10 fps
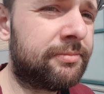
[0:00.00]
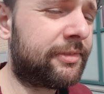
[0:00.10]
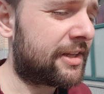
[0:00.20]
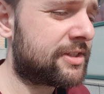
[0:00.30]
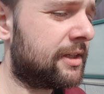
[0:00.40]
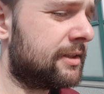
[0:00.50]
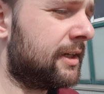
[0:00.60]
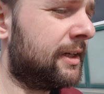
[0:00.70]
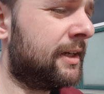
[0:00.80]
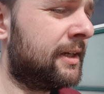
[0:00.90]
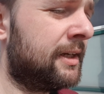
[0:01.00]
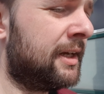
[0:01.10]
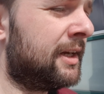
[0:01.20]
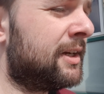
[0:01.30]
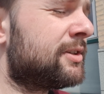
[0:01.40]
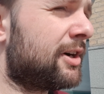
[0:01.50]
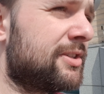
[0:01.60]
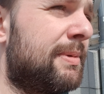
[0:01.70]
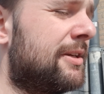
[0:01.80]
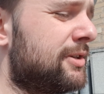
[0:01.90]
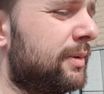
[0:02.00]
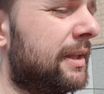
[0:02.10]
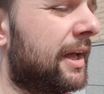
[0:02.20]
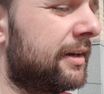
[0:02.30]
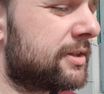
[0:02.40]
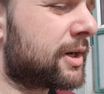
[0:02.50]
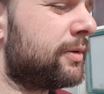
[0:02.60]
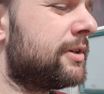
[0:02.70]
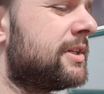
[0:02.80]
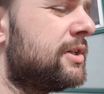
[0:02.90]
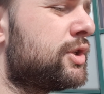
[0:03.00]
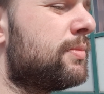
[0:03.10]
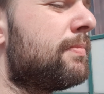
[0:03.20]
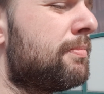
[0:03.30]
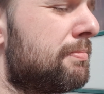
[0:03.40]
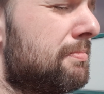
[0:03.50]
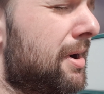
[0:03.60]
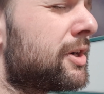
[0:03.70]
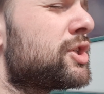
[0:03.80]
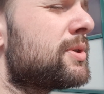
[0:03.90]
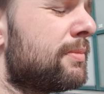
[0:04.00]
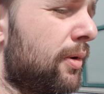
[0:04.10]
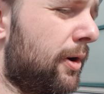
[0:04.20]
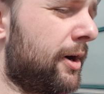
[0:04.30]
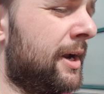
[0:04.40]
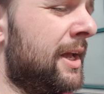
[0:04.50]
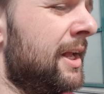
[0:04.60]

That's it. Trust me, doing that is going to teach you much more